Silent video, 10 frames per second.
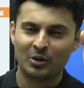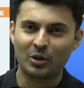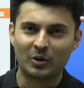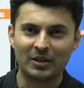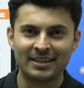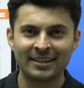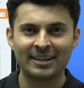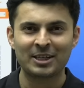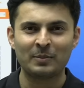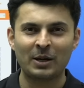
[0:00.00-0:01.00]
Your
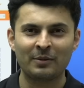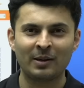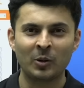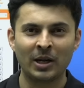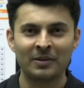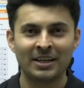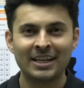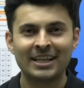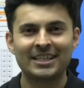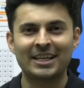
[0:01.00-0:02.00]
concentration power will go down,
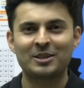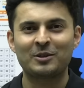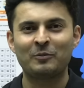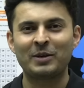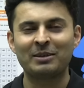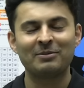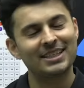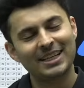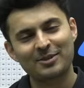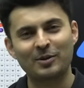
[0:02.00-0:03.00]
chances of making
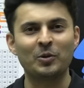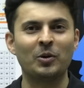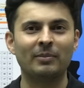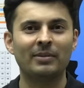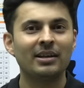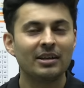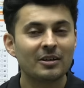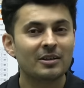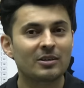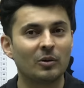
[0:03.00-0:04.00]
mistakes will go up.
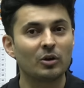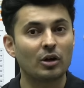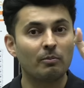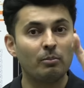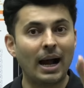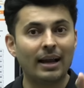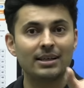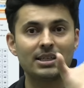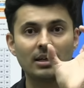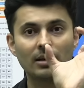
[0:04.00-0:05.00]
So your
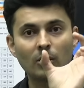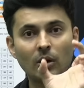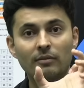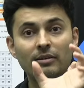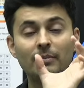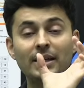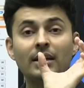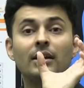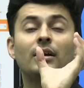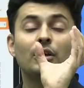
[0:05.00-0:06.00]
biological clock will
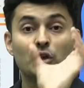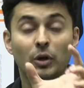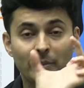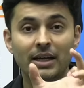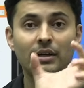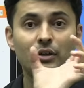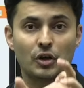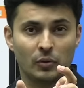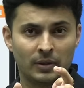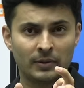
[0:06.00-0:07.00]
be, should be
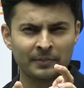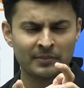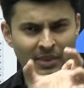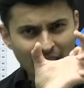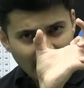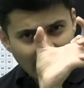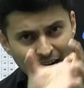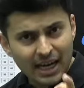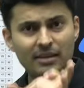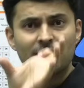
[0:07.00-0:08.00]
tuned.
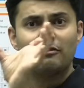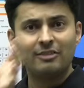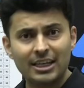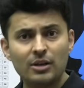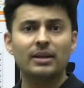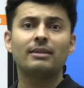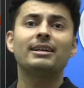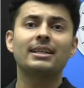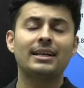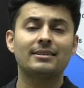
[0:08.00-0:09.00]
And when you are
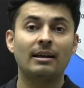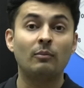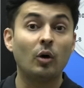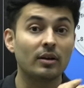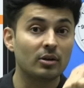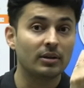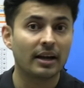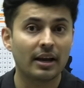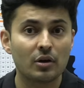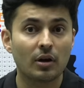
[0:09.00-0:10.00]
giving the exam, also
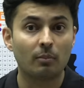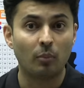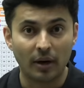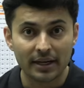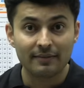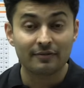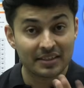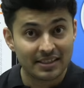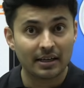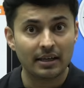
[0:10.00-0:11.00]
train your body
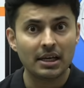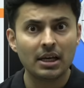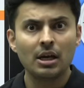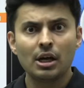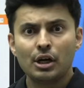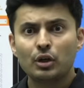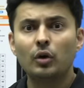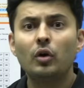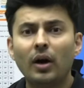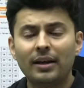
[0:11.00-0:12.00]
physically to
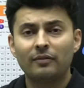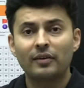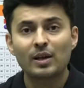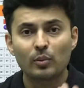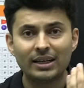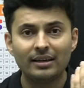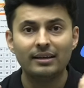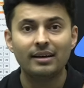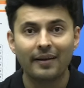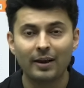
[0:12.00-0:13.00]
not frequently
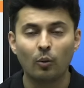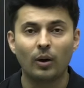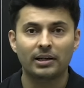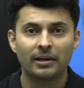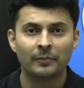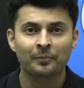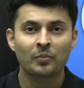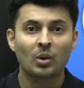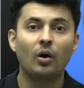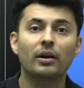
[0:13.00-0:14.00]
drink water
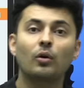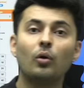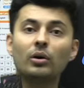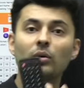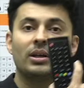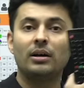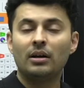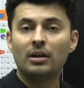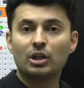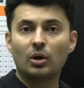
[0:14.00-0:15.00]
or go to the
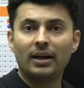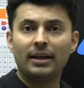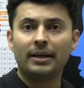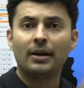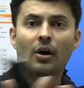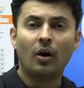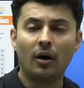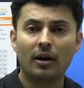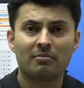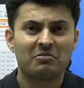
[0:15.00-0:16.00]
toilet
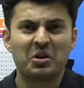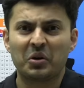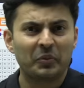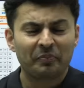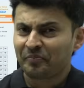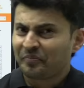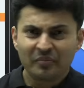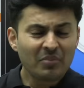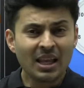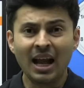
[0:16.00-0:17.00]
or, you know,
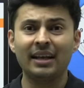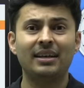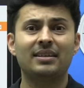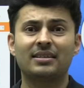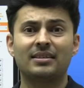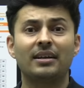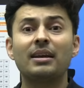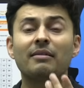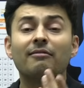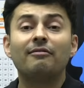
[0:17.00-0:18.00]

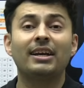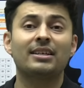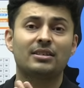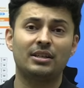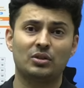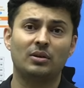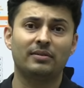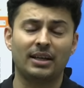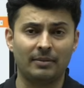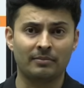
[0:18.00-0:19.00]
unnecessary wastage of
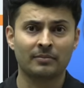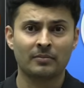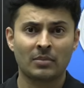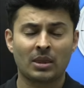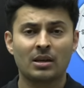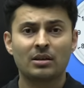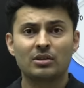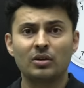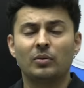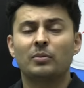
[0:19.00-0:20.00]
time.
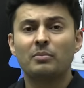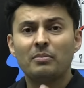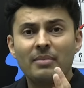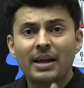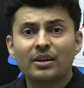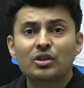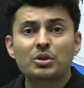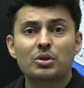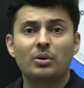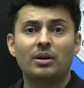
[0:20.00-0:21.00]
So make
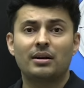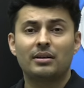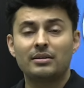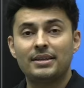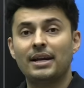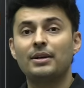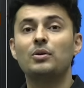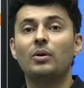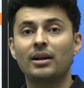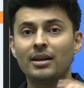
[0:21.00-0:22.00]
sure that
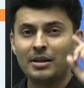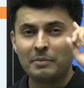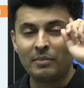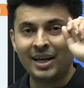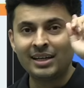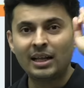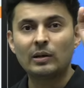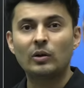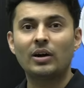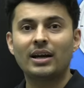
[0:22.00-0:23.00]
your mental
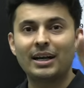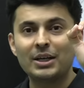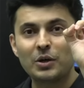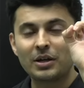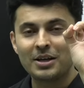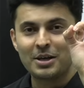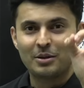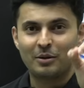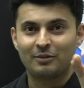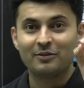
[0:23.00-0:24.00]
clock and your
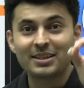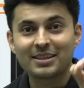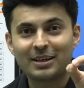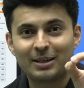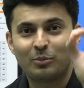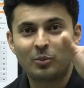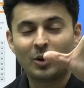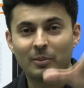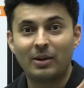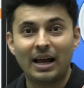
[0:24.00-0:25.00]
uh, physical
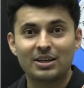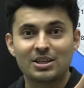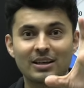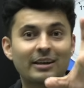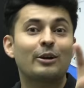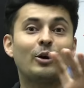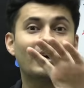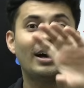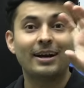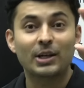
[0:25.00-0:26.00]
biological
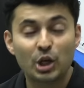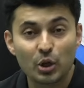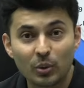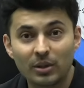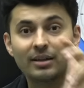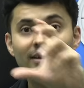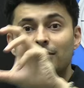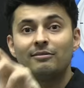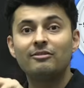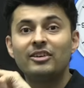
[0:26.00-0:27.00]
clock are tuned
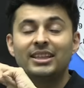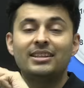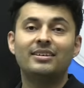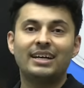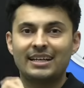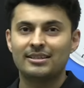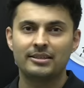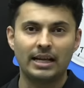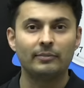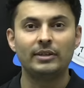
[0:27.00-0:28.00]
with the
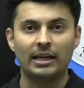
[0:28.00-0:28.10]
exam